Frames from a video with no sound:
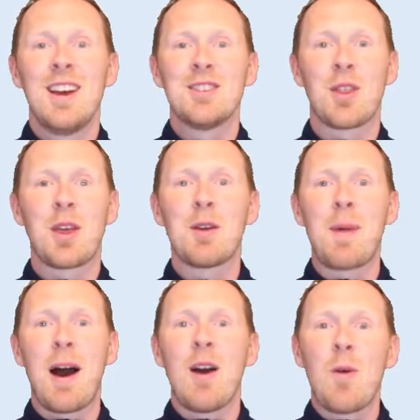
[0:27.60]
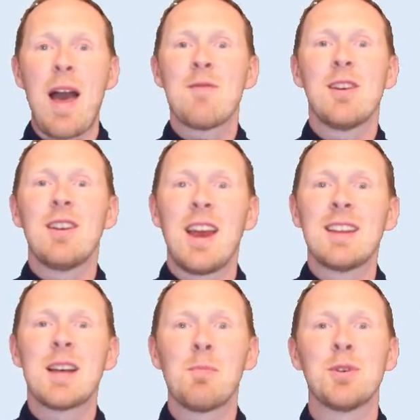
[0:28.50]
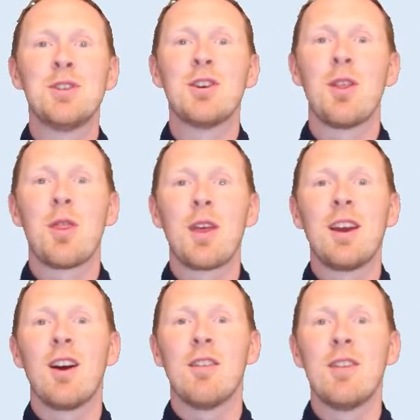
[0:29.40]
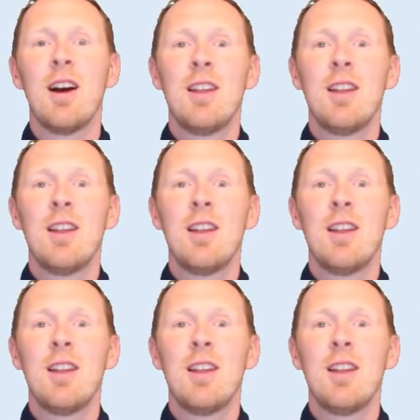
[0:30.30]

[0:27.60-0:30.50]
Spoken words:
So think about whatever examples you can think of,